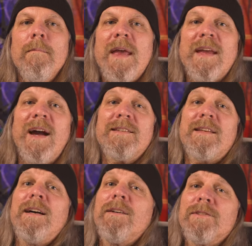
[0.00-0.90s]
Hey guys
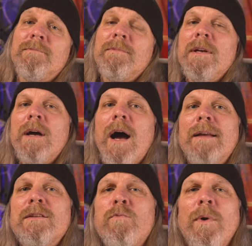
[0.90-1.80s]
and gals,
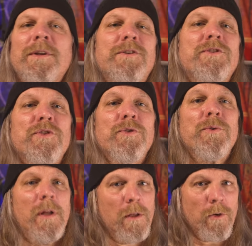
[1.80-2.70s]
I just wanted to
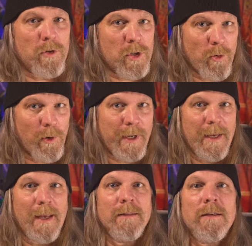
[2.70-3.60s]
do a little
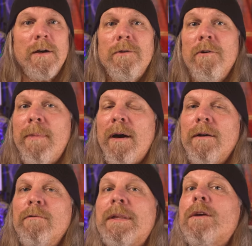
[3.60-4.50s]
shorty and tell you about
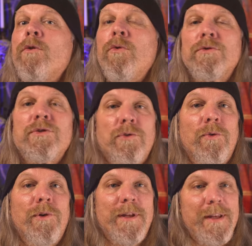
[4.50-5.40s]
a really cool
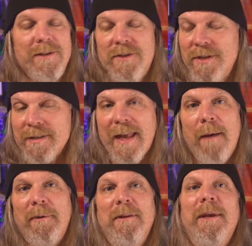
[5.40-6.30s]
story that just
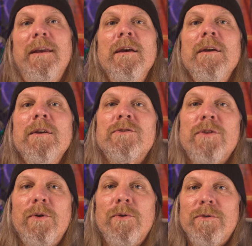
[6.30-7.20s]
happened to me.
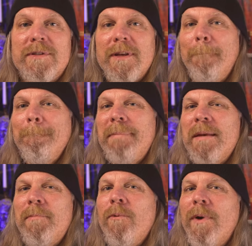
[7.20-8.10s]
So some
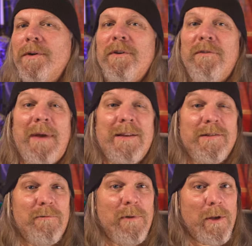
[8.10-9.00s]
people wonder if
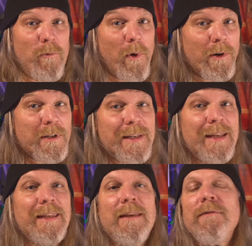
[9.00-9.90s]
magic really works,
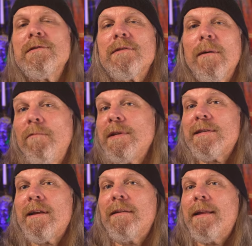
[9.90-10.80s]
and even some
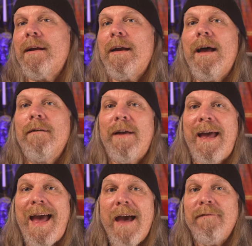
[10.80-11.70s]
witches out there have
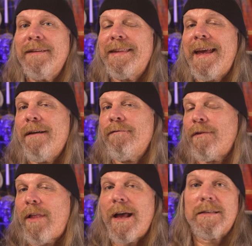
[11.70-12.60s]
half and half
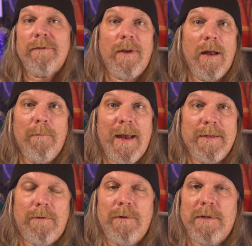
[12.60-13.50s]
philosophy on
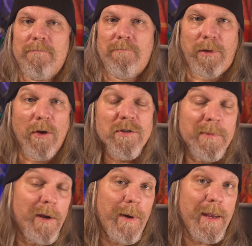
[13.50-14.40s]
magic, which blows
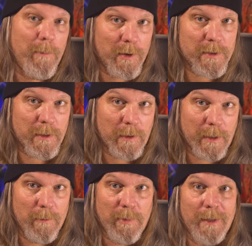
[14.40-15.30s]
me away
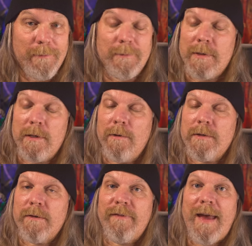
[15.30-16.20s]
personally, but you know,
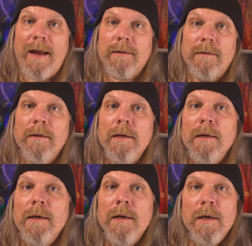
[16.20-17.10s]
it's a fact.
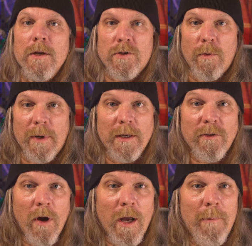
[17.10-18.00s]
So we're going
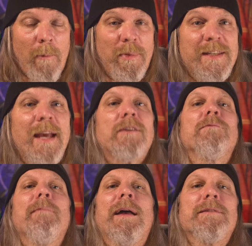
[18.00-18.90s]
to talk about
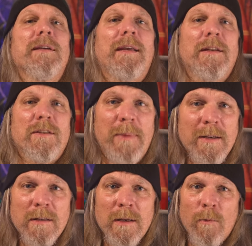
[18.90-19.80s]
protection magic, and
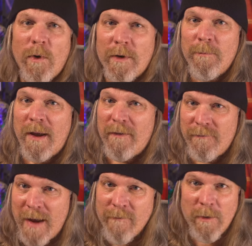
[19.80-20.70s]
especially one of my
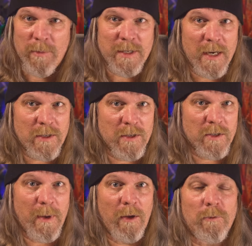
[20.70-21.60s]
favorite protection
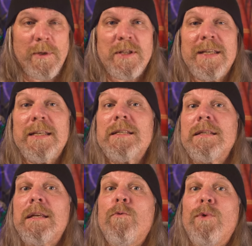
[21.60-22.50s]
spells, which
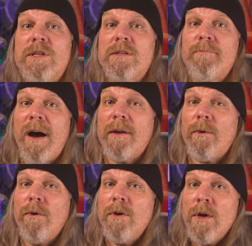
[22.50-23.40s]
is the Witch's
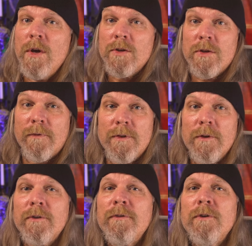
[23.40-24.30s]
Bottle. So for
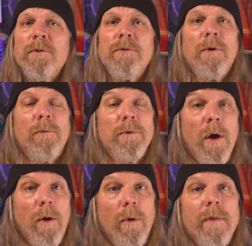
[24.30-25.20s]
those of you who don't
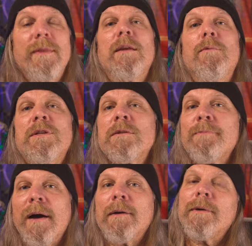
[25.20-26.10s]
know, the Witch's
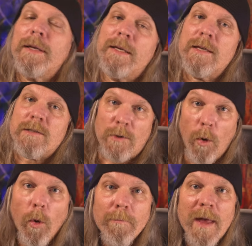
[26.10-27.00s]
Bottle is an
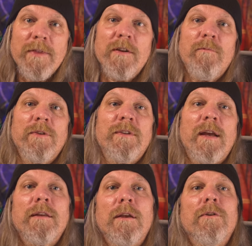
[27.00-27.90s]
old method of
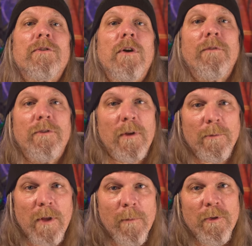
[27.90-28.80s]
protecting yourself and
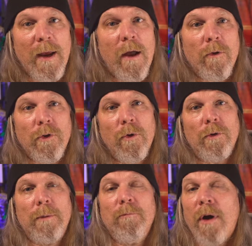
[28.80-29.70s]
sometimes your
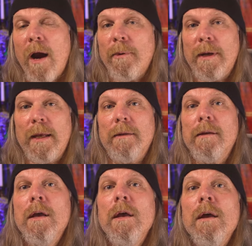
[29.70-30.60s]
household and property, and
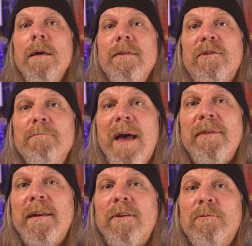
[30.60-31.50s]
this
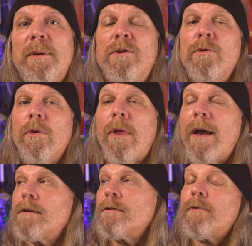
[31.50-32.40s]
method has been
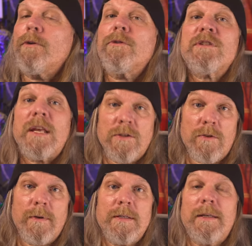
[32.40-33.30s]
utilized for
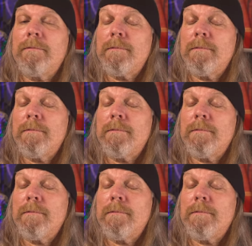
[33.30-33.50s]
centuries at